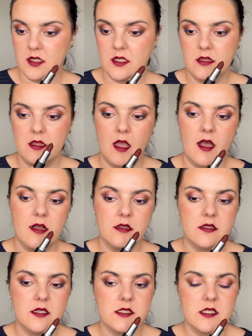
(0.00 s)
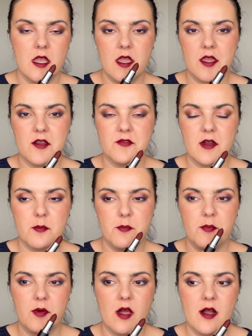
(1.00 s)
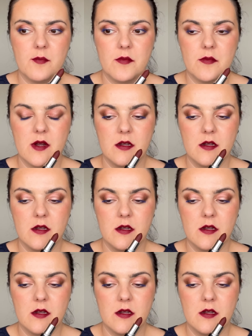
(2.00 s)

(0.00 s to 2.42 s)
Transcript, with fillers: It does have a plum,